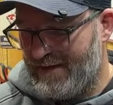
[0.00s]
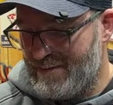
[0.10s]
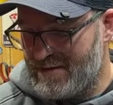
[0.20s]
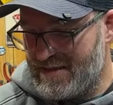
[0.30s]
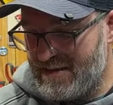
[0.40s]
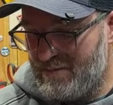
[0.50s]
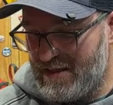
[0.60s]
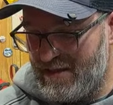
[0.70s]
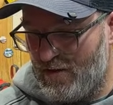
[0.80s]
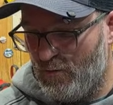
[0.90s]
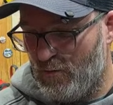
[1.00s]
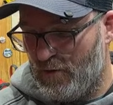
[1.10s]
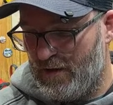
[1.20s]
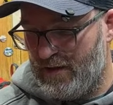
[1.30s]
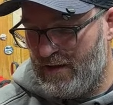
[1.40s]

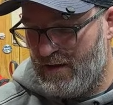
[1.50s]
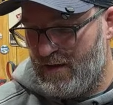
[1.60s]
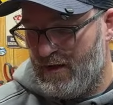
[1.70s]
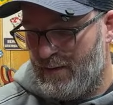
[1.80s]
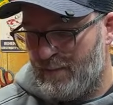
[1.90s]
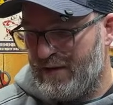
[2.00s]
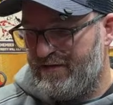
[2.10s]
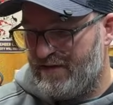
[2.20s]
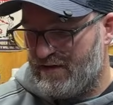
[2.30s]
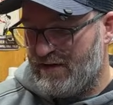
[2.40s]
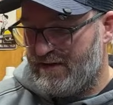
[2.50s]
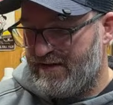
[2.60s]
MCP01, basically the